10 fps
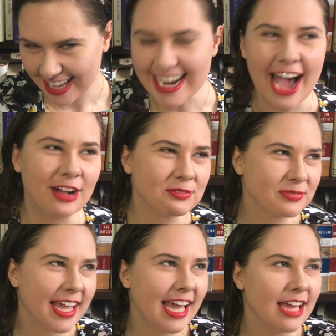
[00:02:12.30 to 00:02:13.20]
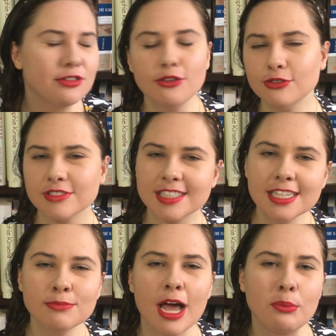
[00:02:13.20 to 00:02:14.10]
Now, if you've
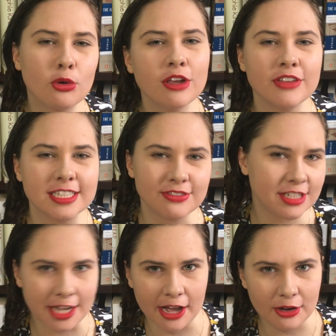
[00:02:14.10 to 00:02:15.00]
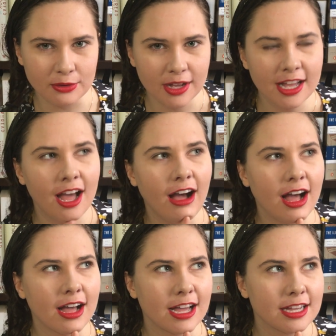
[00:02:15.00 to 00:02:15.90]
seen my previous video,
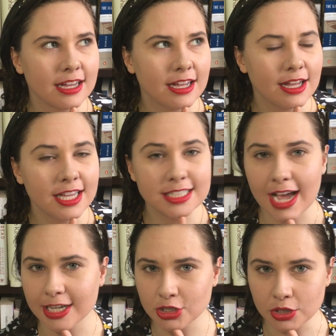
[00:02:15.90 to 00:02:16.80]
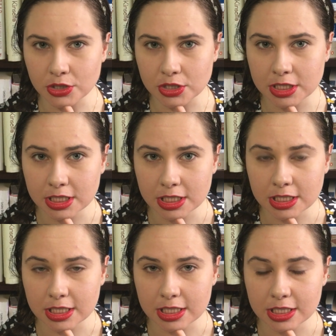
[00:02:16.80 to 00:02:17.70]
entitled
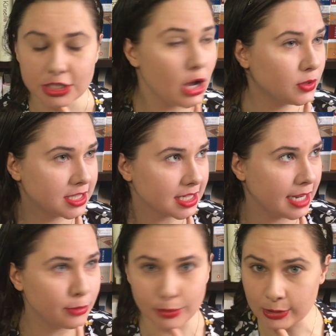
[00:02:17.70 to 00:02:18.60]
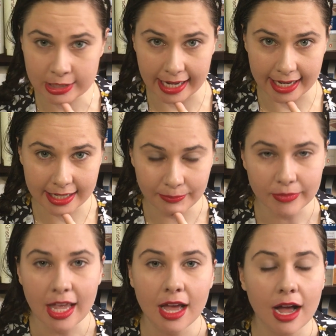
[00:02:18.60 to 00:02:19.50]
No Disclaimer Book Tag,
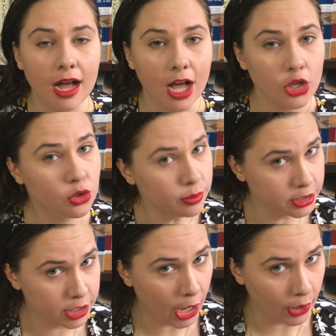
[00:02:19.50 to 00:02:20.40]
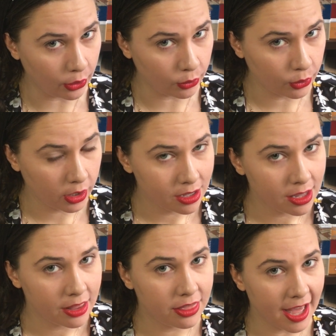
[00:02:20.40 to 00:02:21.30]
you would know
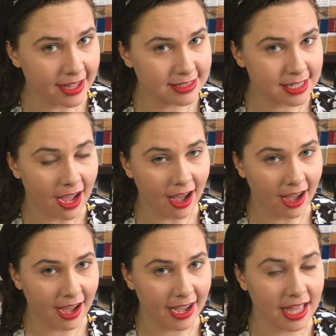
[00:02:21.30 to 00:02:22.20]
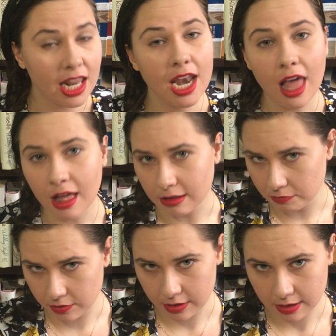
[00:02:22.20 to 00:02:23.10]
that I
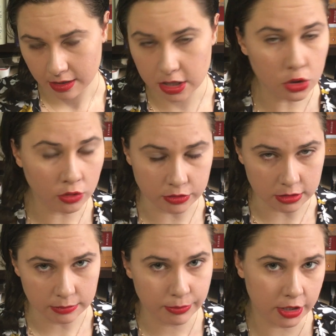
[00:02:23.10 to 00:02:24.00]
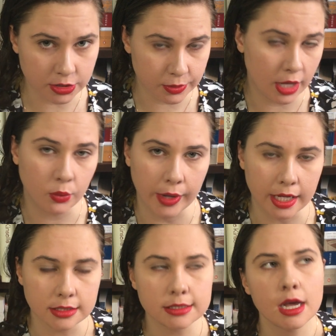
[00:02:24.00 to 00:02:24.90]
love the novel Birds Without
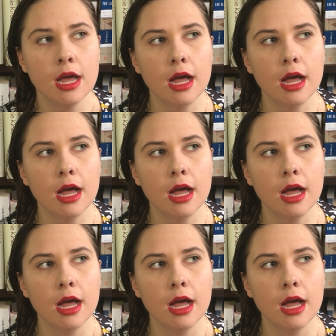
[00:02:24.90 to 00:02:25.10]
Wings.